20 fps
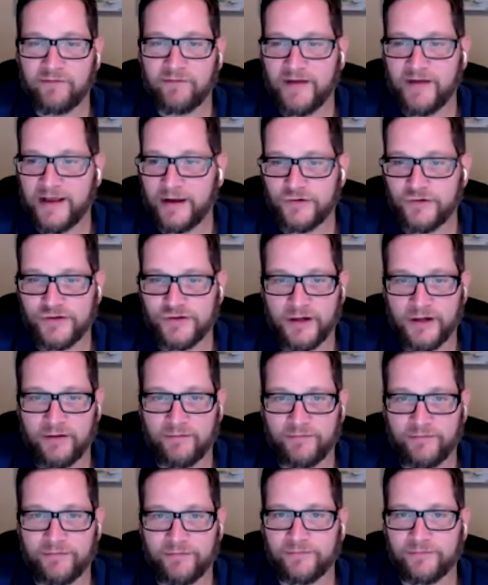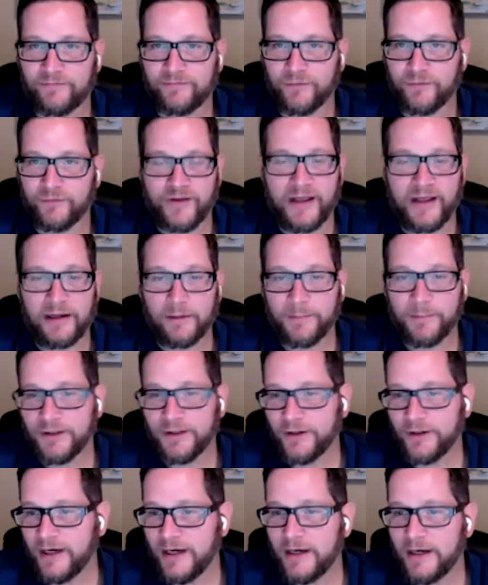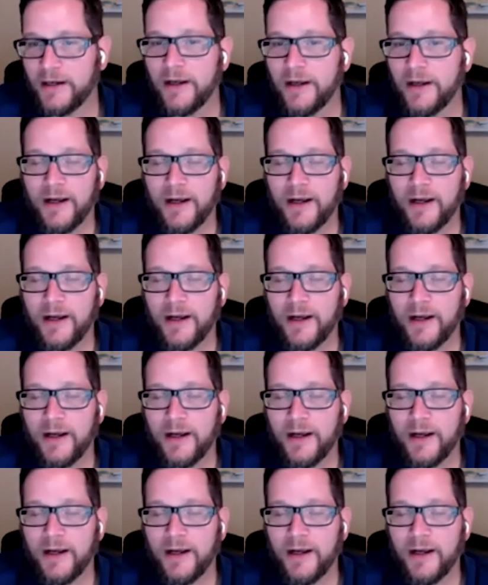advantage of for scalability,